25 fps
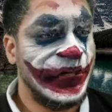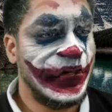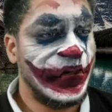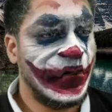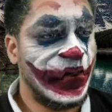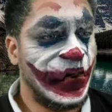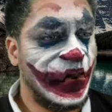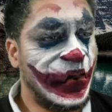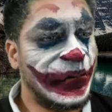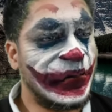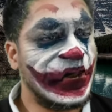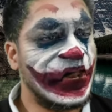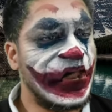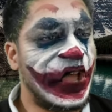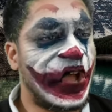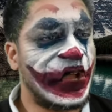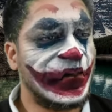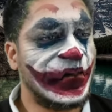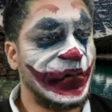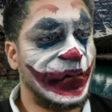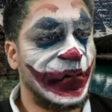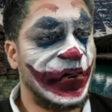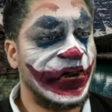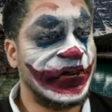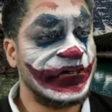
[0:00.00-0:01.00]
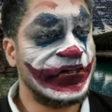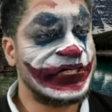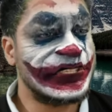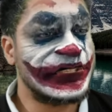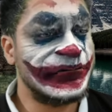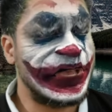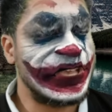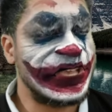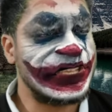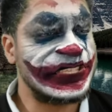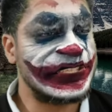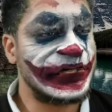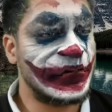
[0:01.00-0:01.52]
Overlord works
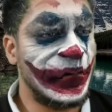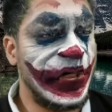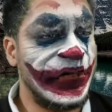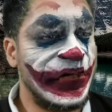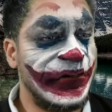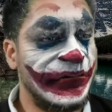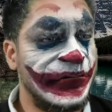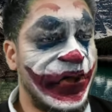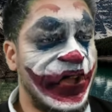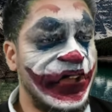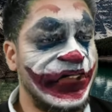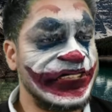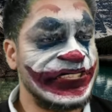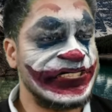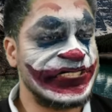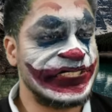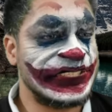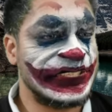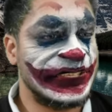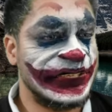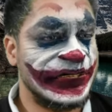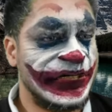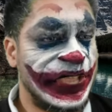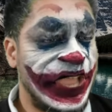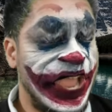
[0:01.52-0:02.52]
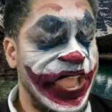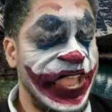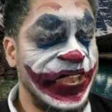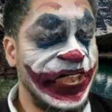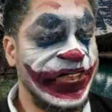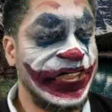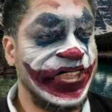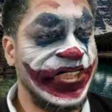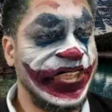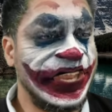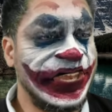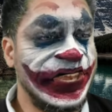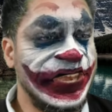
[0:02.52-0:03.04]
best when Boyce, an
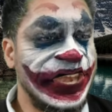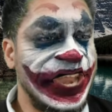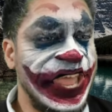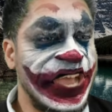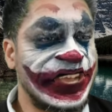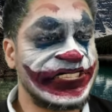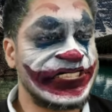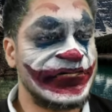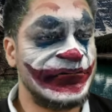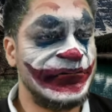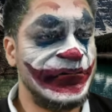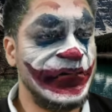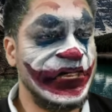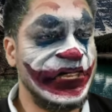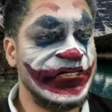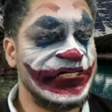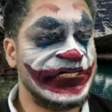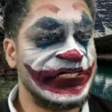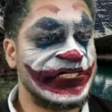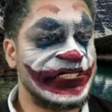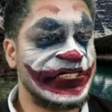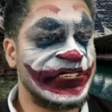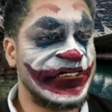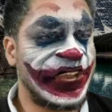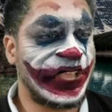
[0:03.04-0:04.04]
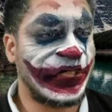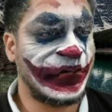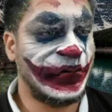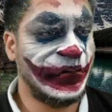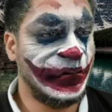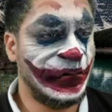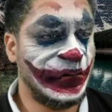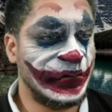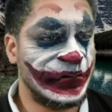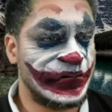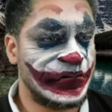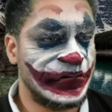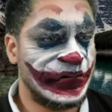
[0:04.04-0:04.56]
inexperienced
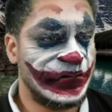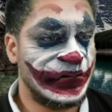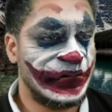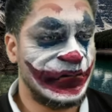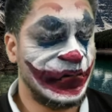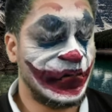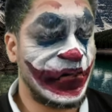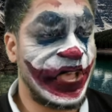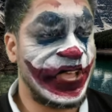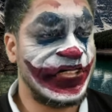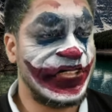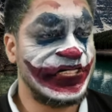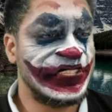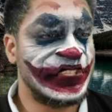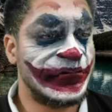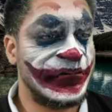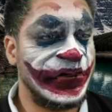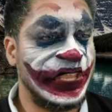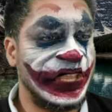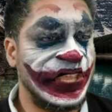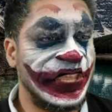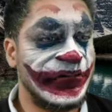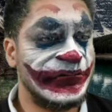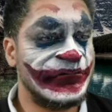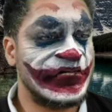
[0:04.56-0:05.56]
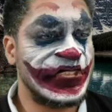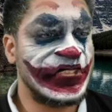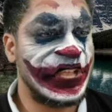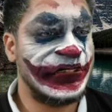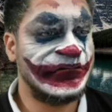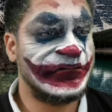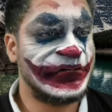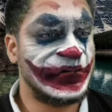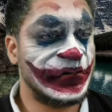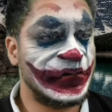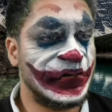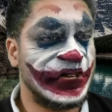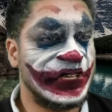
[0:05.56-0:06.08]
recruit who can't bring
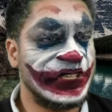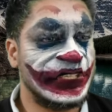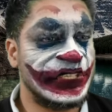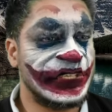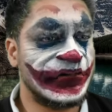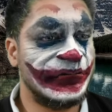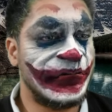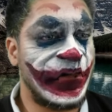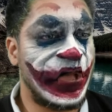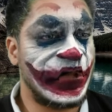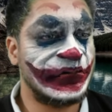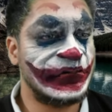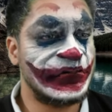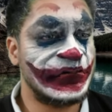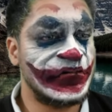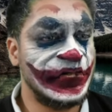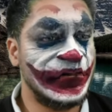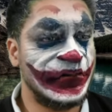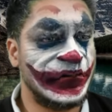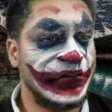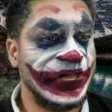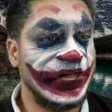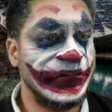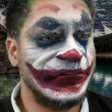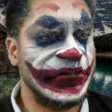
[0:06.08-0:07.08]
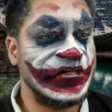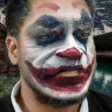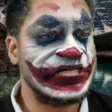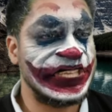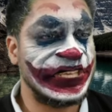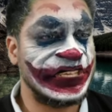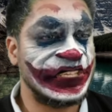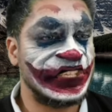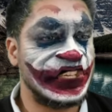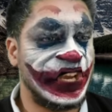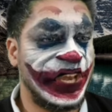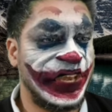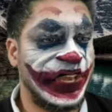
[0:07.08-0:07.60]
himself to hurt a mouse during
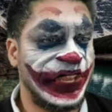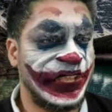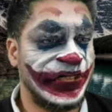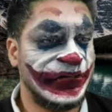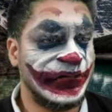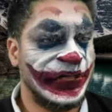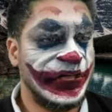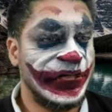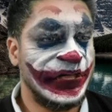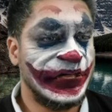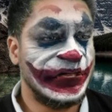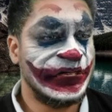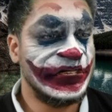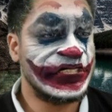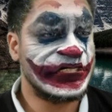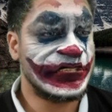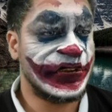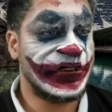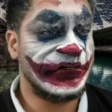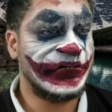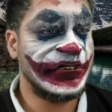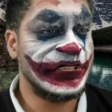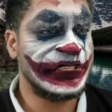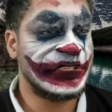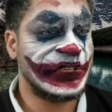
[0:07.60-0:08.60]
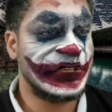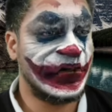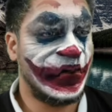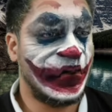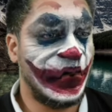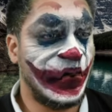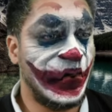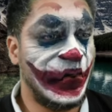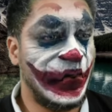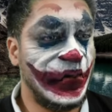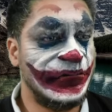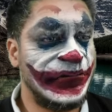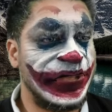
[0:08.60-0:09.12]
basic training, discovers a
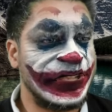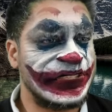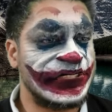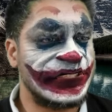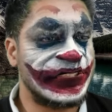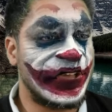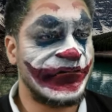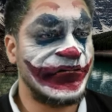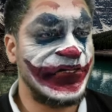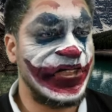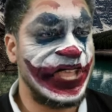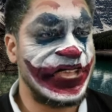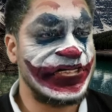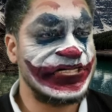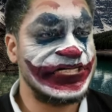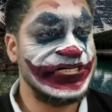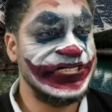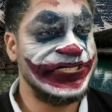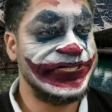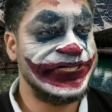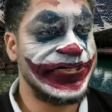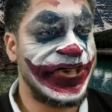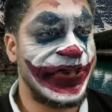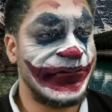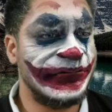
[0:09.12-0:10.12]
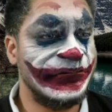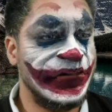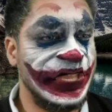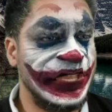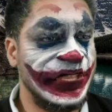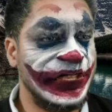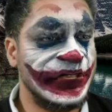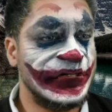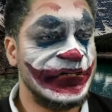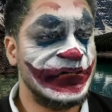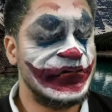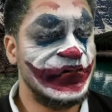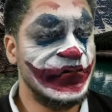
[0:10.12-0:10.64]
whole mess of Nazi
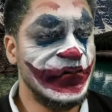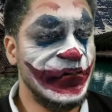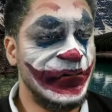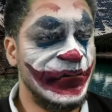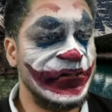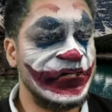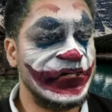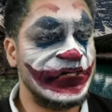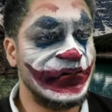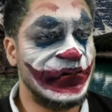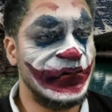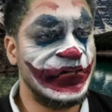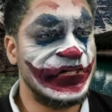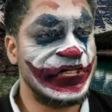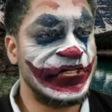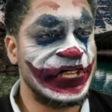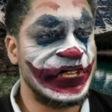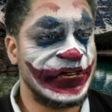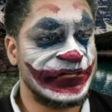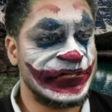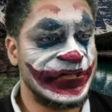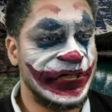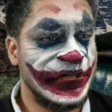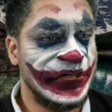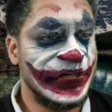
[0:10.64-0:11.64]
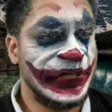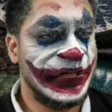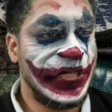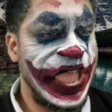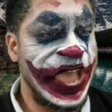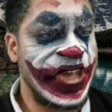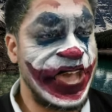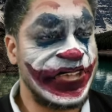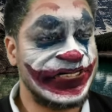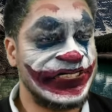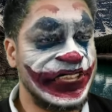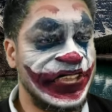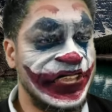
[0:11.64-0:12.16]
zombie super soldiers
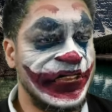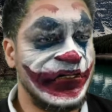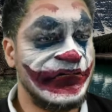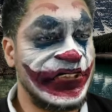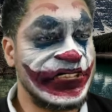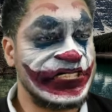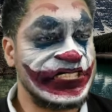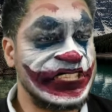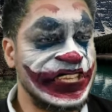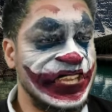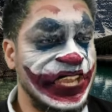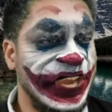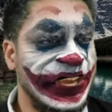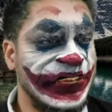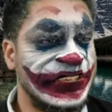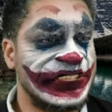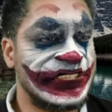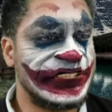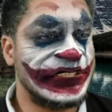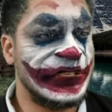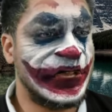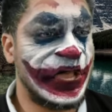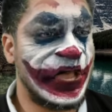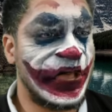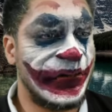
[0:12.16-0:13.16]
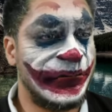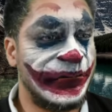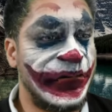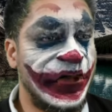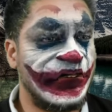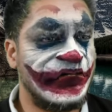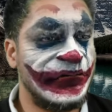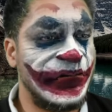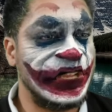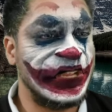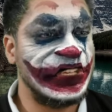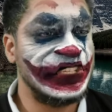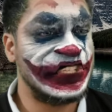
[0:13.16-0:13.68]
as he investigates the
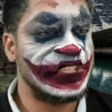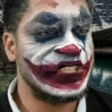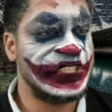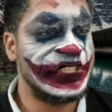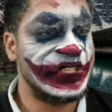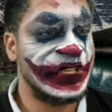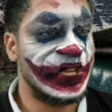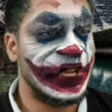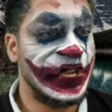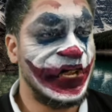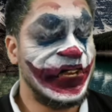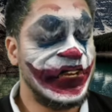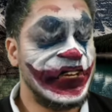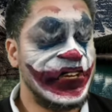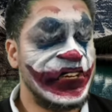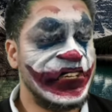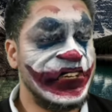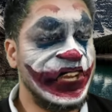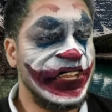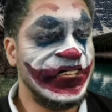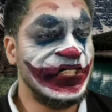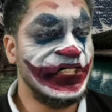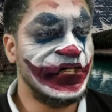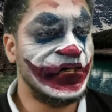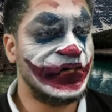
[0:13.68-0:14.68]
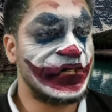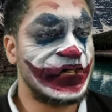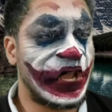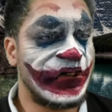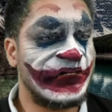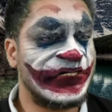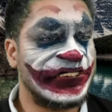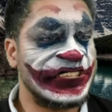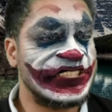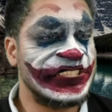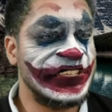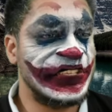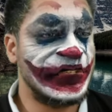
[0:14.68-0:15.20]
above-mentioned radio
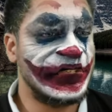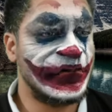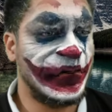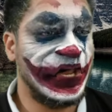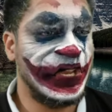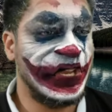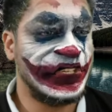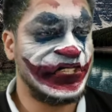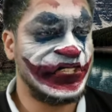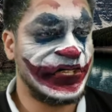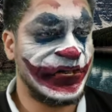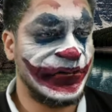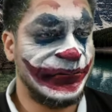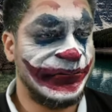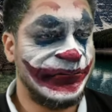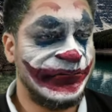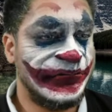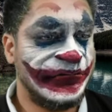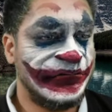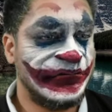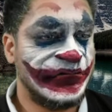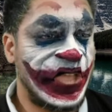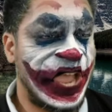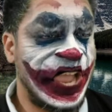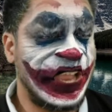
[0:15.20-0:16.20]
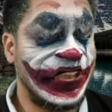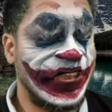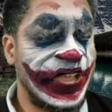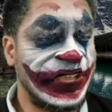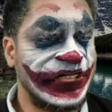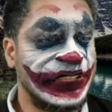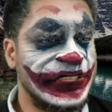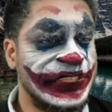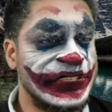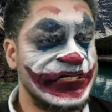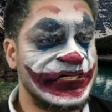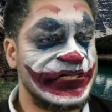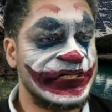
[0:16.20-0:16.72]
tower situation. I
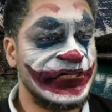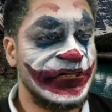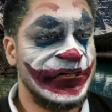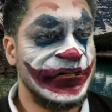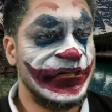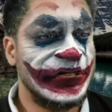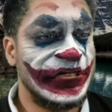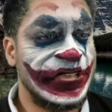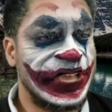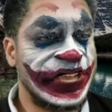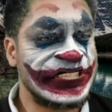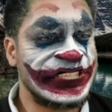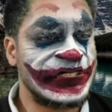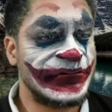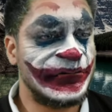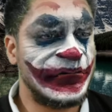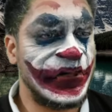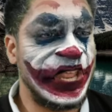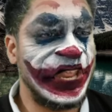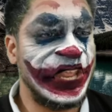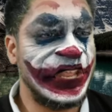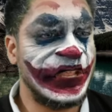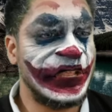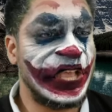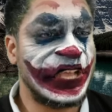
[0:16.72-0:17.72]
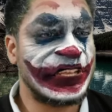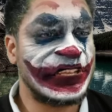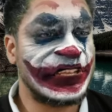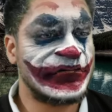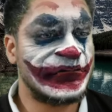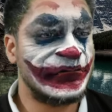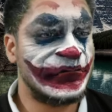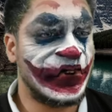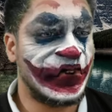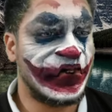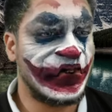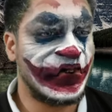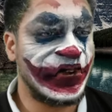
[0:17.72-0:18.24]
like this
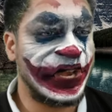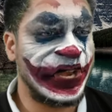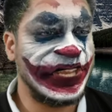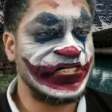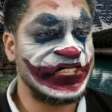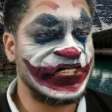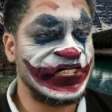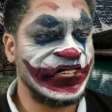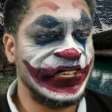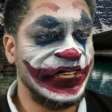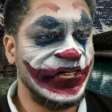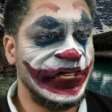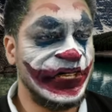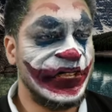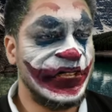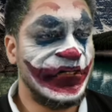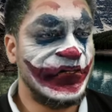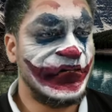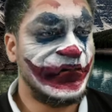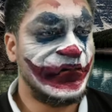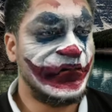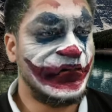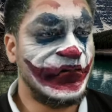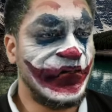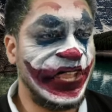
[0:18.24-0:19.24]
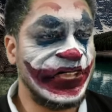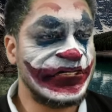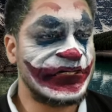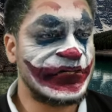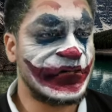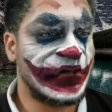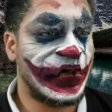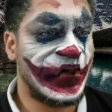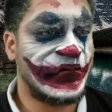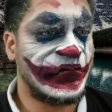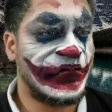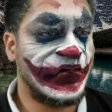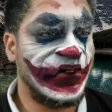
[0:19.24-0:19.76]
exploratory face
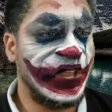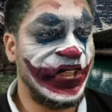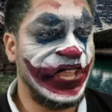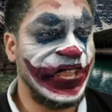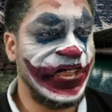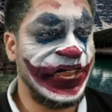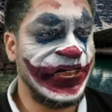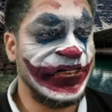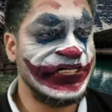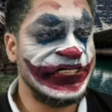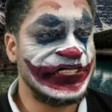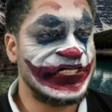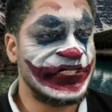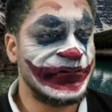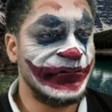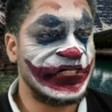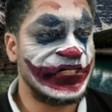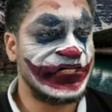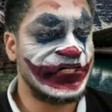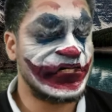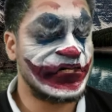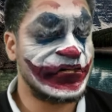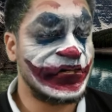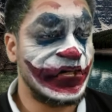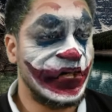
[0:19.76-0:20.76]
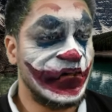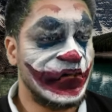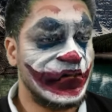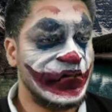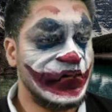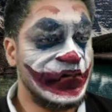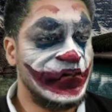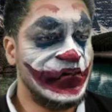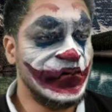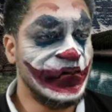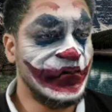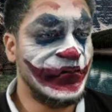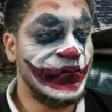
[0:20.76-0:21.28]
of Ray Ainsmith's
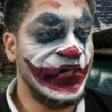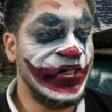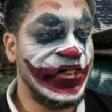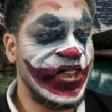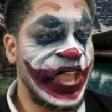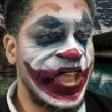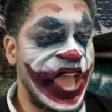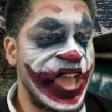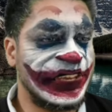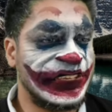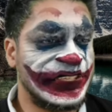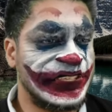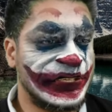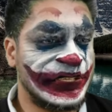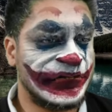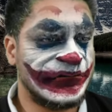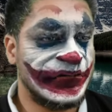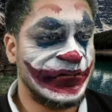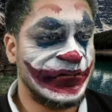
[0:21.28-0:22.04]
doofy narrative,